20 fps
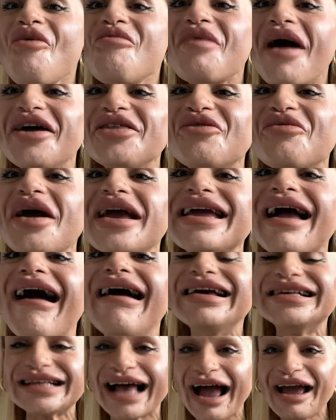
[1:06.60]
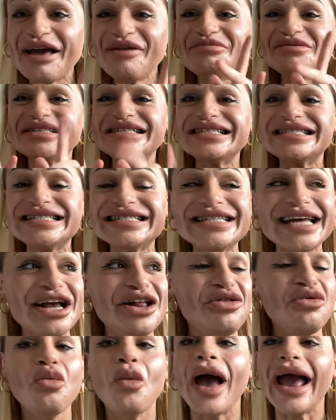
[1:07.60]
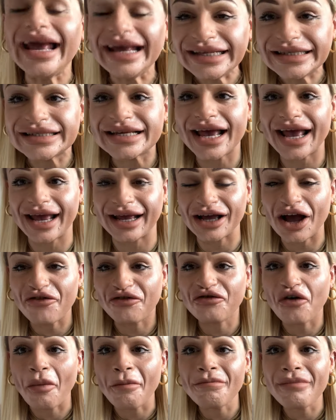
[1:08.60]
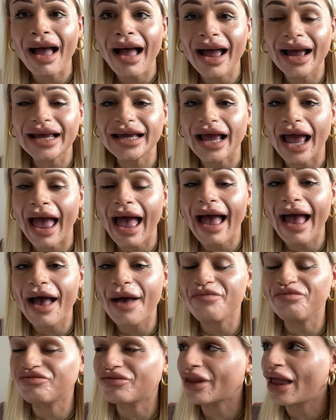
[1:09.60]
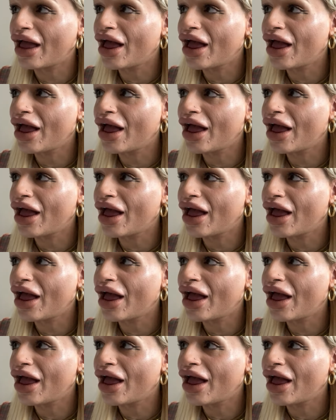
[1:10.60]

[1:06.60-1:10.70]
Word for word: and by the way, guys, I am still waiting from my um,